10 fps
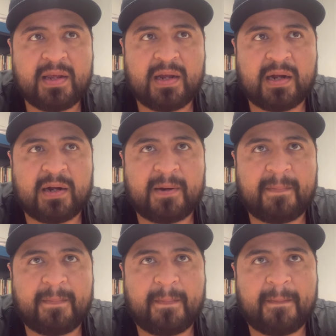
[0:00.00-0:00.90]

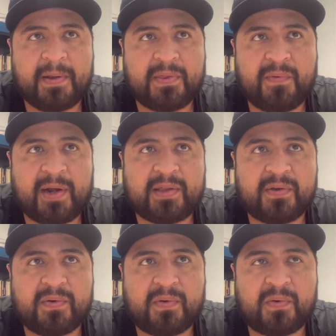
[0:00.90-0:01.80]
But throughout
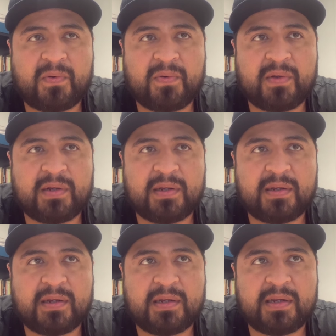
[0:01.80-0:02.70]
the whole,
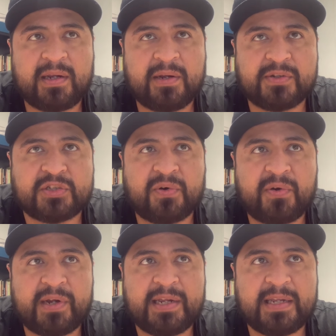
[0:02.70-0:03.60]

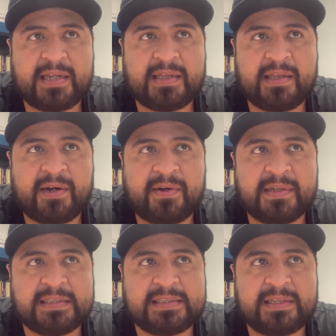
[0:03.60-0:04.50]
story, there
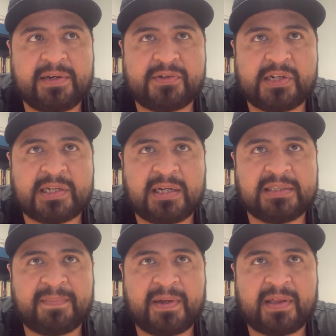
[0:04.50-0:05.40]
is, she
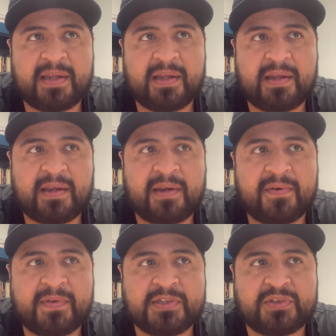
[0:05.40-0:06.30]
talks about the
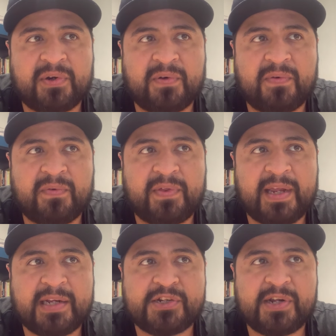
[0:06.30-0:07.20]
struggle
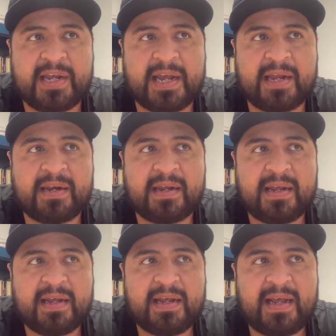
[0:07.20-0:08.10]
that she had
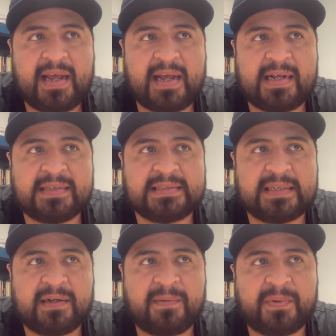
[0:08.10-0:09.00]

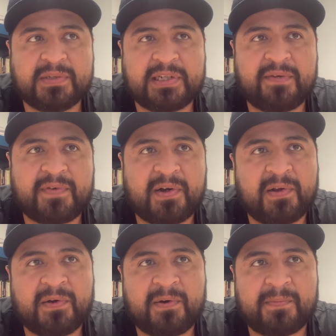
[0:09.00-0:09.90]
as a person of
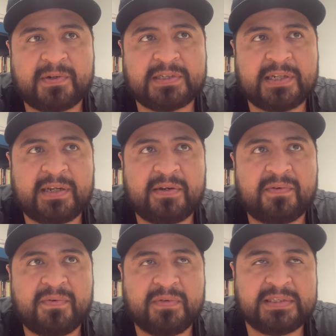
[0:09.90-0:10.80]
color, a person
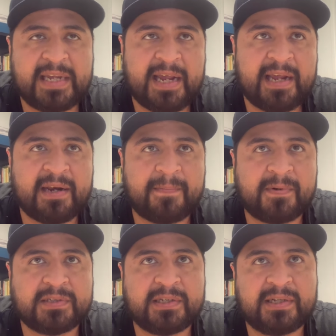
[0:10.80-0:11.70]
who is gay, and a
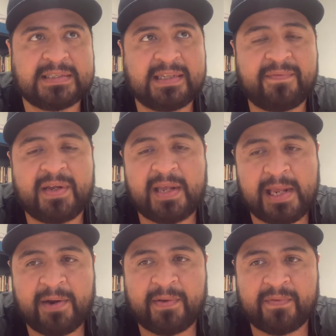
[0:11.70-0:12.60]
person that's living
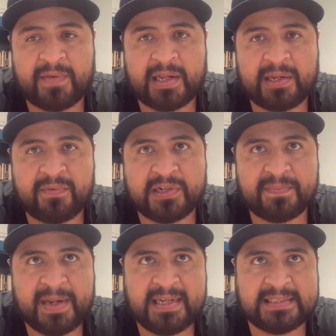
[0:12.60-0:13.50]
here in the Valley, which
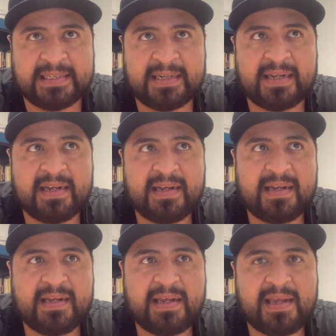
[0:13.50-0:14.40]
makes it
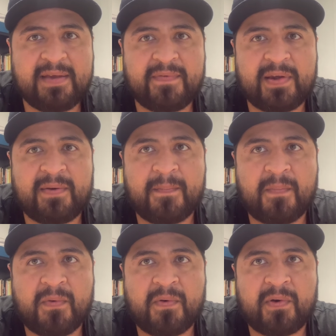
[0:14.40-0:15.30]
even
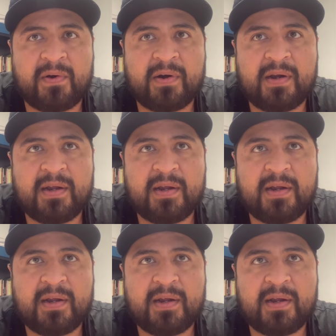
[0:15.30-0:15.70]
more